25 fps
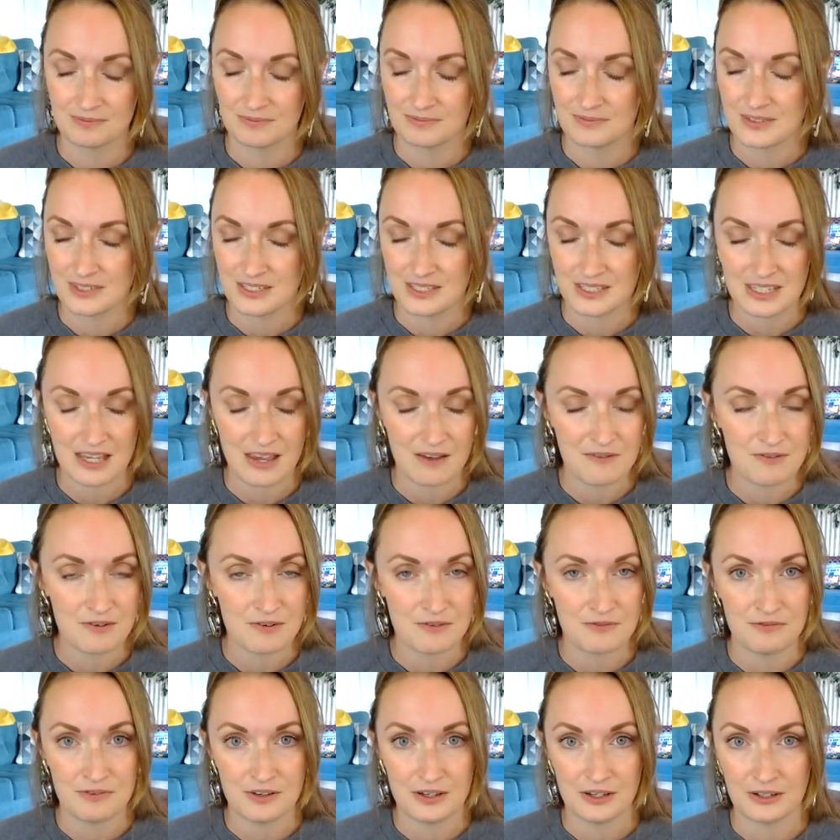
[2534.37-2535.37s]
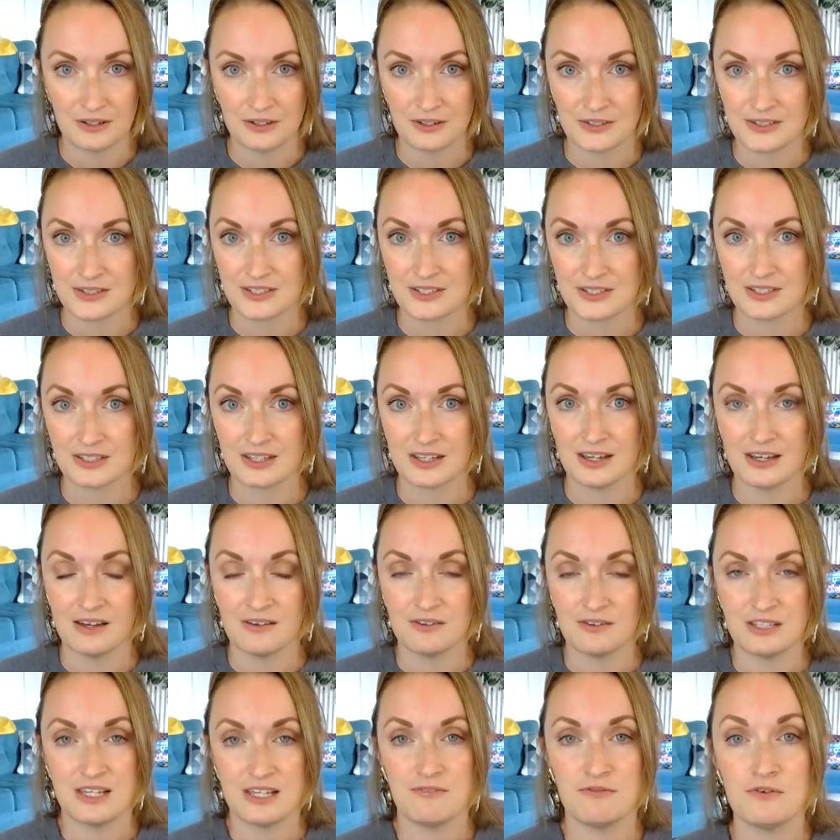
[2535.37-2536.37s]
See if it feels,
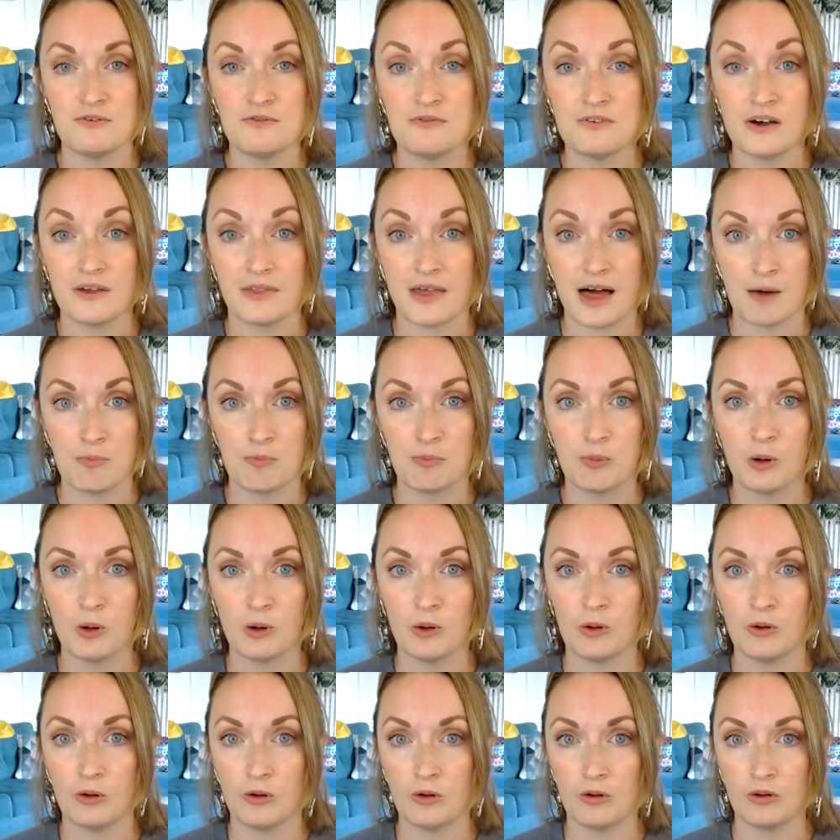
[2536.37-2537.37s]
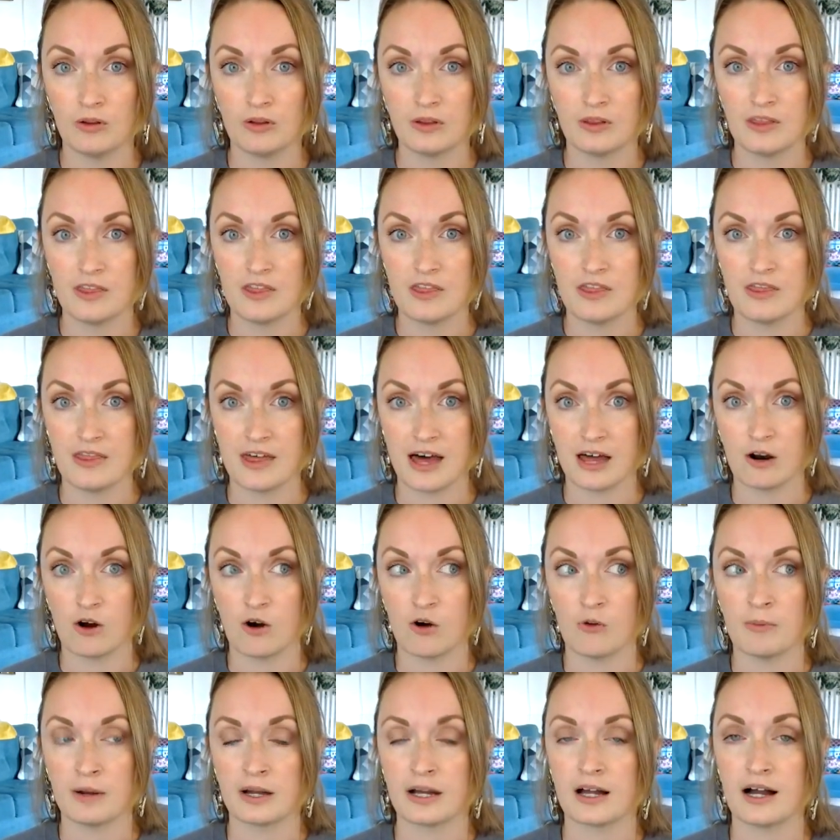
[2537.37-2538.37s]
see if you feel that pull, that, oh
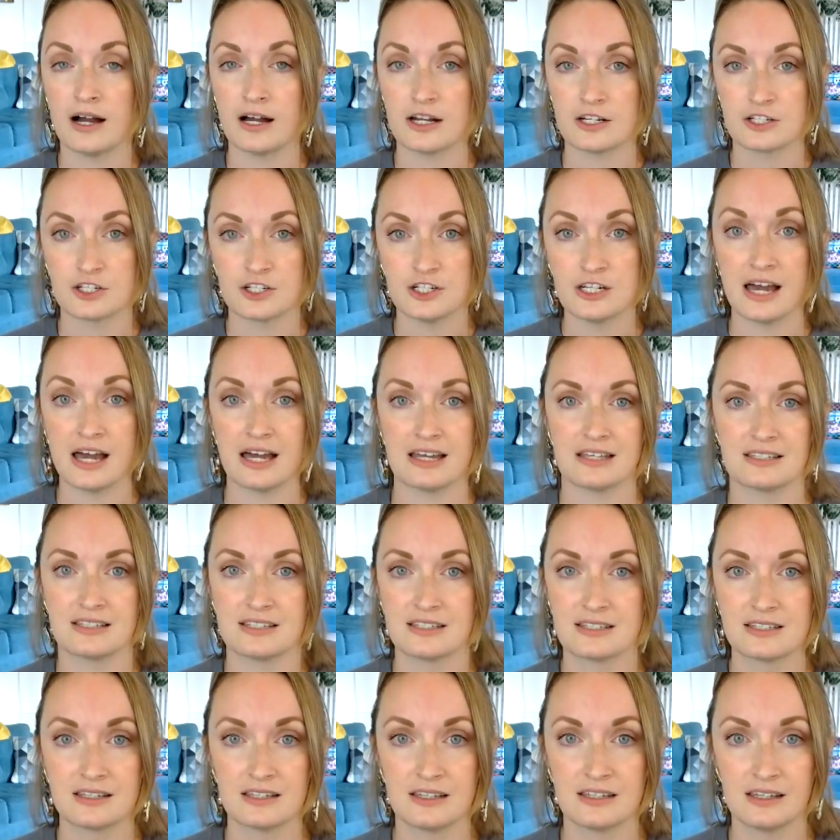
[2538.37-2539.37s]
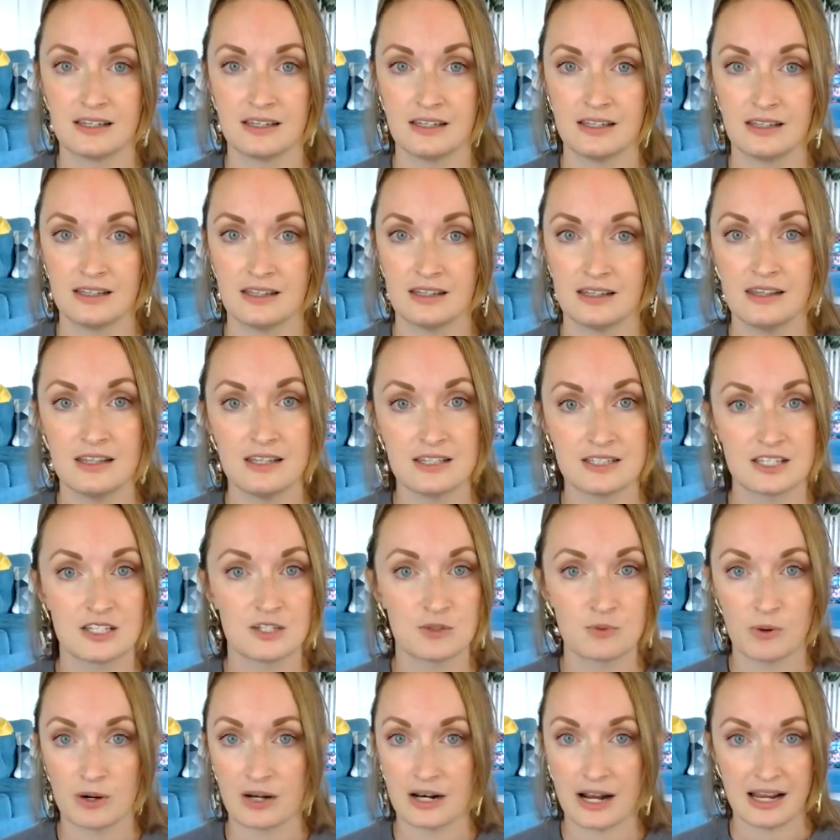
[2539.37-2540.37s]
my gosh, yes, this is
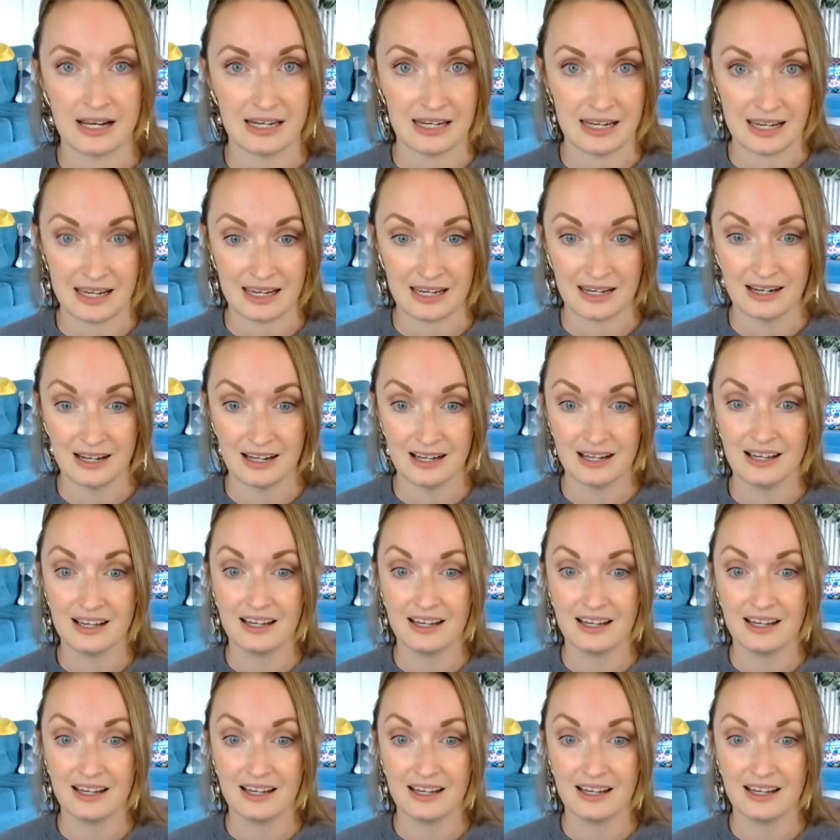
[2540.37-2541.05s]
what I need.